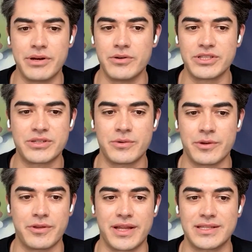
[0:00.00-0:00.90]
a post,
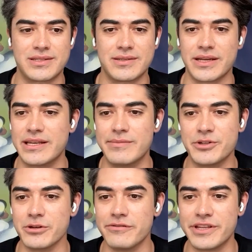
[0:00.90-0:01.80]
whether that's like an
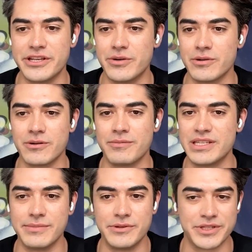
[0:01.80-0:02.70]
image or a video or a
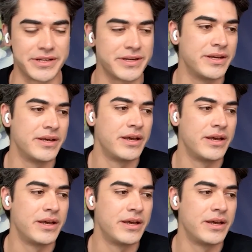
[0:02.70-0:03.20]
piece of music,